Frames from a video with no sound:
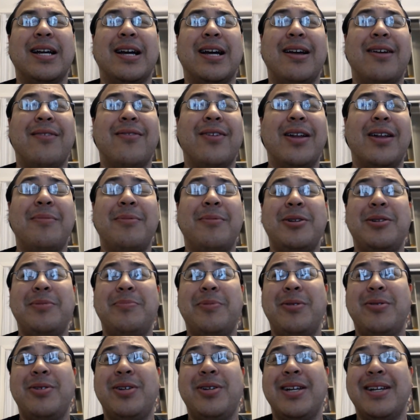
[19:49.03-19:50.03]
I've got a much
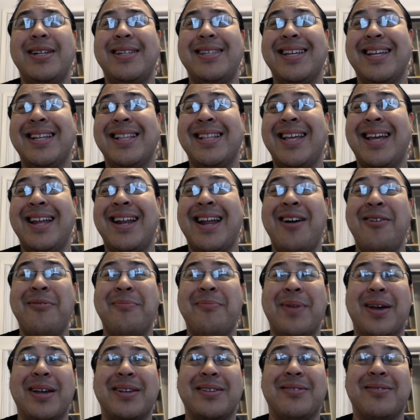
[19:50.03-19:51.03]
better chance to get that
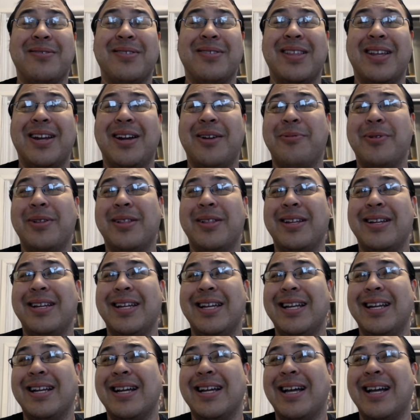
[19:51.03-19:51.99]
Houndmaster that I really need.